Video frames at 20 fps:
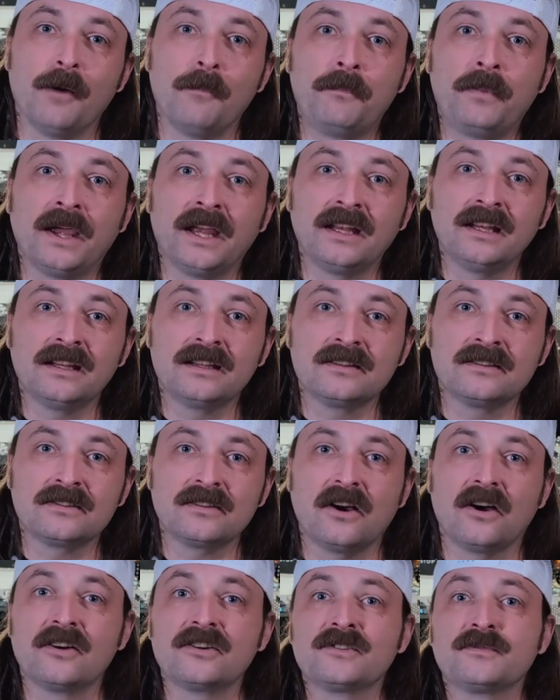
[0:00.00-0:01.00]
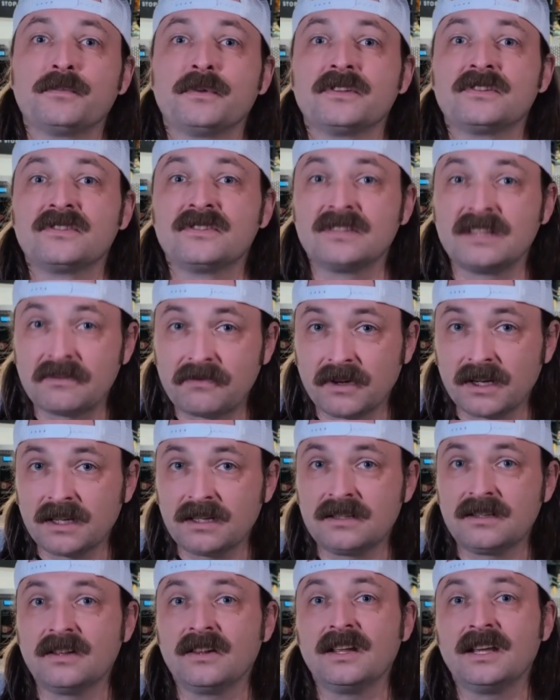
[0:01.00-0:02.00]
opinions are
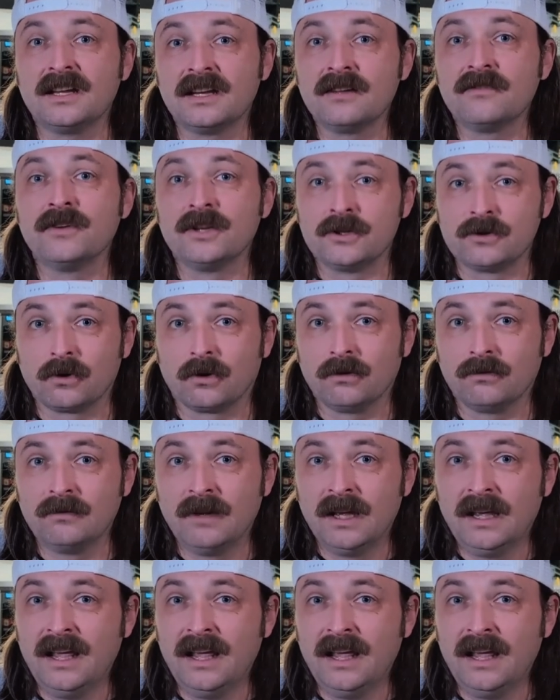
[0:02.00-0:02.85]
specific to the individual,